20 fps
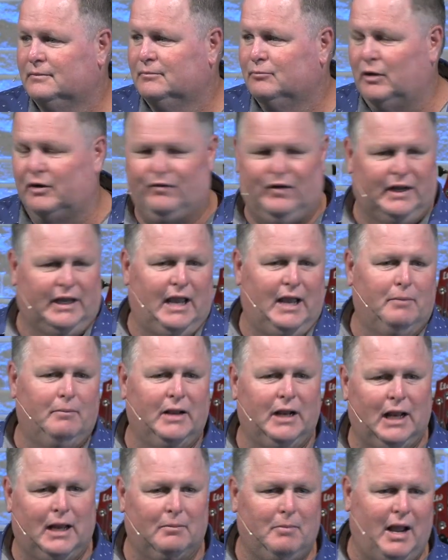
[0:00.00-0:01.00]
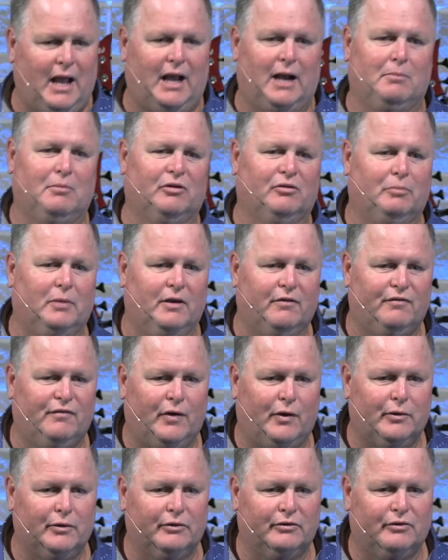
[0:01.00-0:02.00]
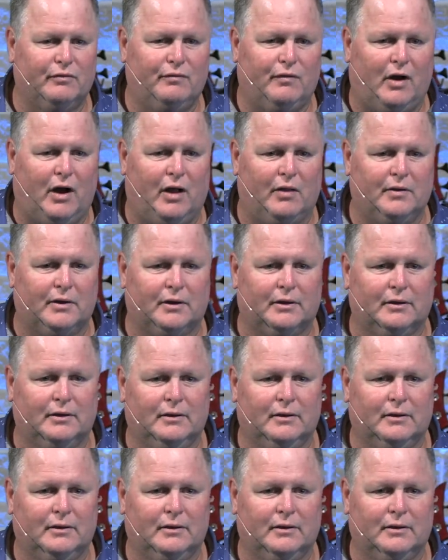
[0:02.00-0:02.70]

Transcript: But if I can't be like Matt, I must be a failure as a father.